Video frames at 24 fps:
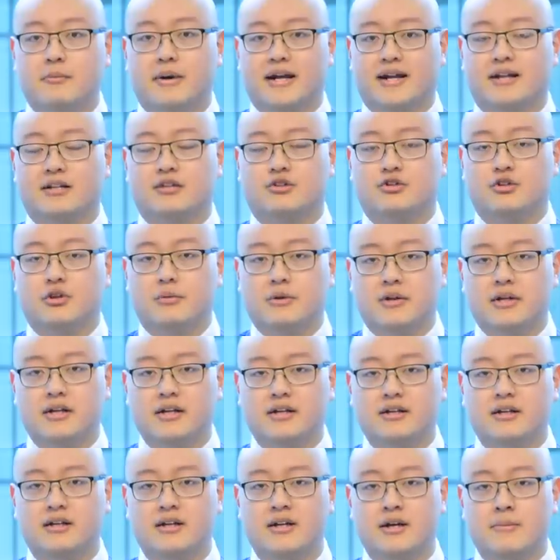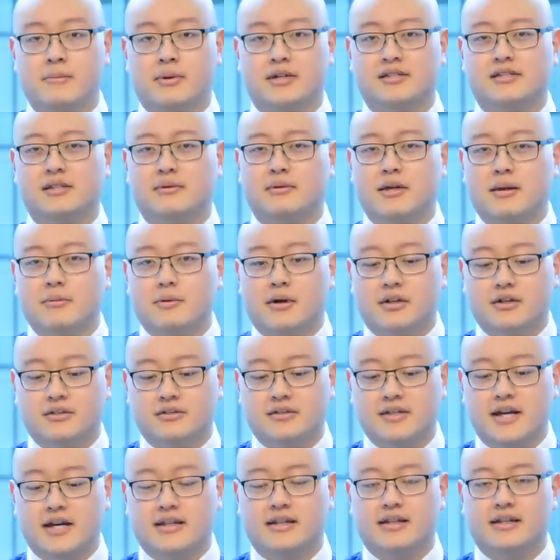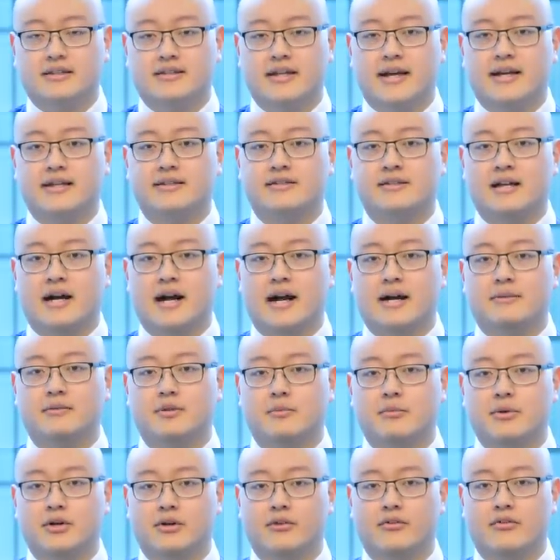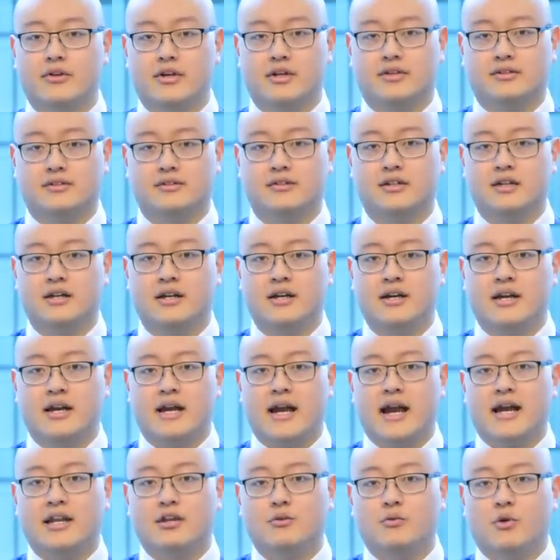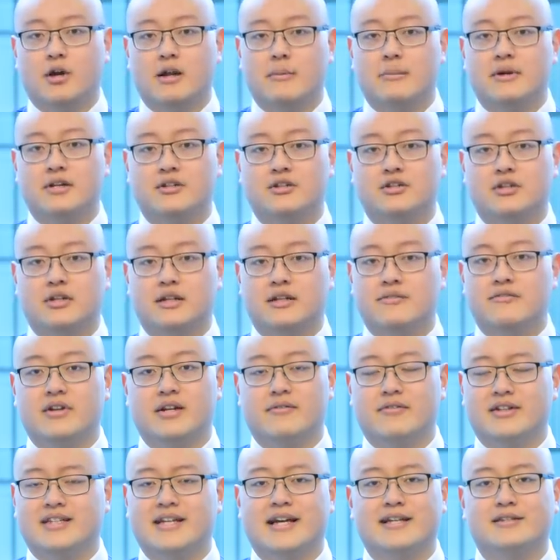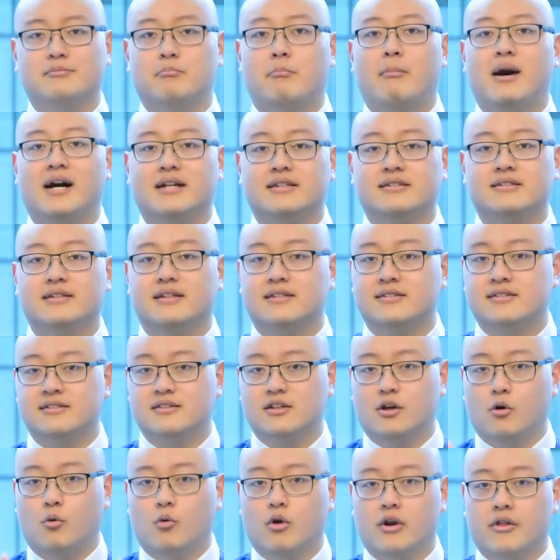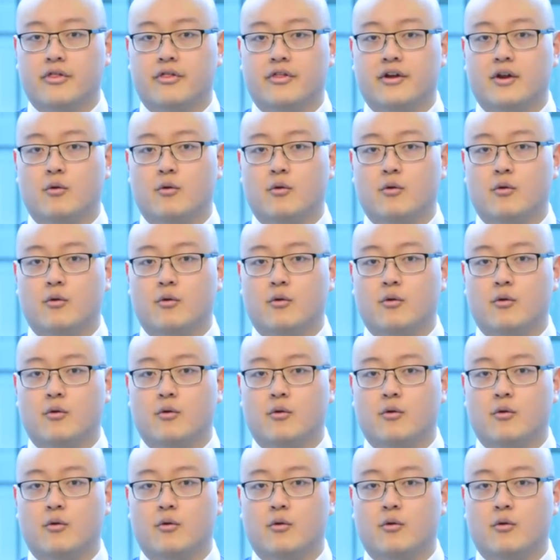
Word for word: by contributing, but at the same time, you understand that it takes time to build these. And you want to make sure, even if it takes months, it's still worth